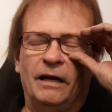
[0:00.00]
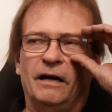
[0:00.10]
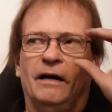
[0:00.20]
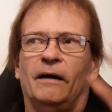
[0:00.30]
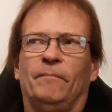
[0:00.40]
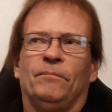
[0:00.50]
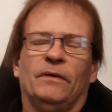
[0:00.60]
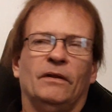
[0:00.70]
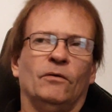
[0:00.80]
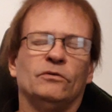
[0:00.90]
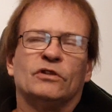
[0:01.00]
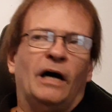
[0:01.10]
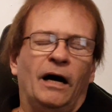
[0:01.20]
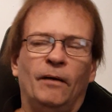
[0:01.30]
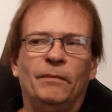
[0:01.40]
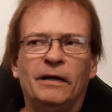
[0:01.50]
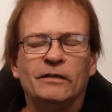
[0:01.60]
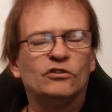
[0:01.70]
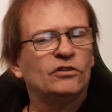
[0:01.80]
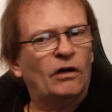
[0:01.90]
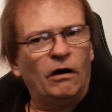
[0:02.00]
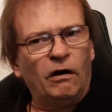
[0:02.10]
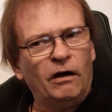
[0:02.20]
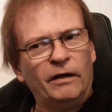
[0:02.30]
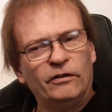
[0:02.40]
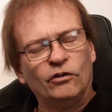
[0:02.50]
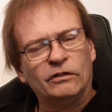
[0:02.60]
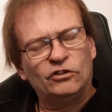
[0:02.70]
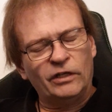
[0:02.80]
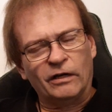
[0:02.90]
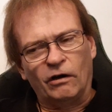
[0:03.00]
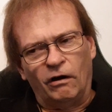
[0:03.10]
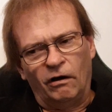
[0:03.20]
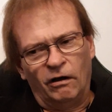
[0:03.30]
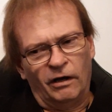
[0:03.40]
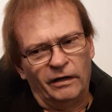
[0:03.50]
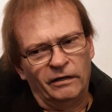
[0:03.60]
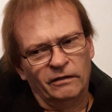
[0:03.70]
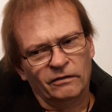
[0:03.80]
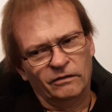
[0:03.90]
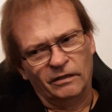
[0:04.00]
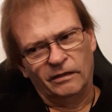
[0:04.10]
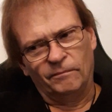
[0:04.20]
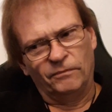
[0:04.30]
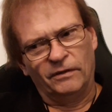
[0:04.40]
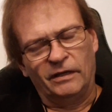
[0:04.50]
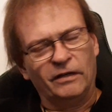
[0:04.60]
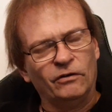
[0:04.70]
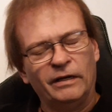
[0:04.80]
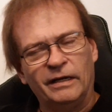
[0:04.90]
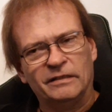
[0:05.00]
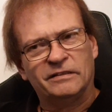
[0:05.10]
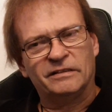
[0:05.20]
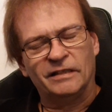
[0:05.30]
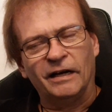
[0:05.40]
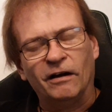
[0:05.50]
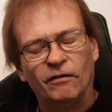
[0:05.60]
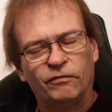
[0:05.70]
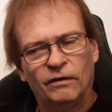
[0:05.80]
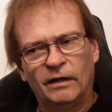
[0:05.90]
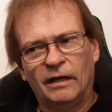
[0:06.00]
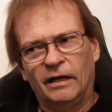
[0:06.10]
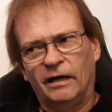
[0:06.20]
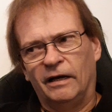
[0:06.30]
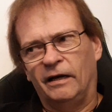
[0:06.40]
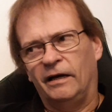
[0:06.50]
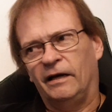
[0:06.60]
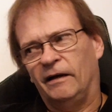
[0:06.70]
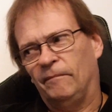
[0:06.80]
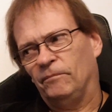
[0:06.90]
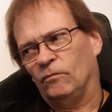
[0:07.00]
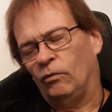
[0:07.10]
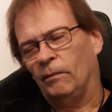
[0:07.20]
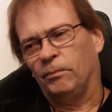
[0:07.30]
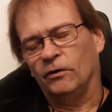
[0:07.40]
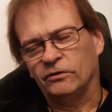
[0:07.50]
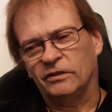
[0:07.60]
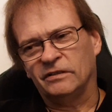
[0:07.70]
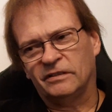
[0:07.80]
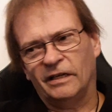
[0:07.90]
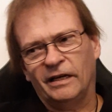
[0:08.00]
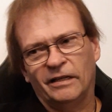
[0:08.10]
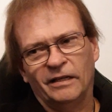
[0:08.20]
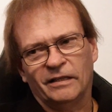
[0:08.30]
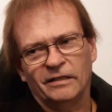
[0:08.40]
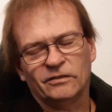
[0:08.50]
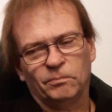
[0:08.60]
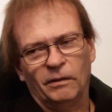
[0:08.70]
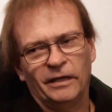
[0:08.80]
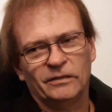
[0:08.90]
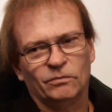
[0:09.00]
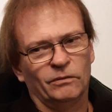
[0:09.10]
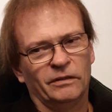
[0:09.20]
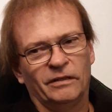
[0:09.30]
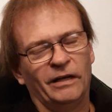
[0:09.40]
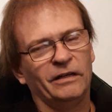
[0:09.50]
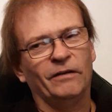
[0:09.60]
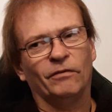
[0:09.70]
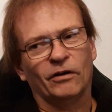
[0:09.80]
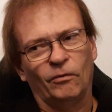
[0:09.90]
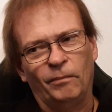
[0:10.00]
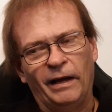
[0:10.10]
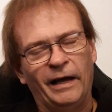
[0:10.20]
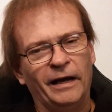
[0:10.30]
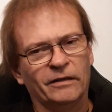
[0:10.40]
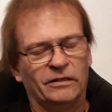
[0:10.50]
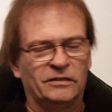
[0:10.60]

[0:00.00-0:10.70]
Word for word: Um, there was comments on, you can check on the, the internet itself. Um, one person said that this place, would, they'd never go back.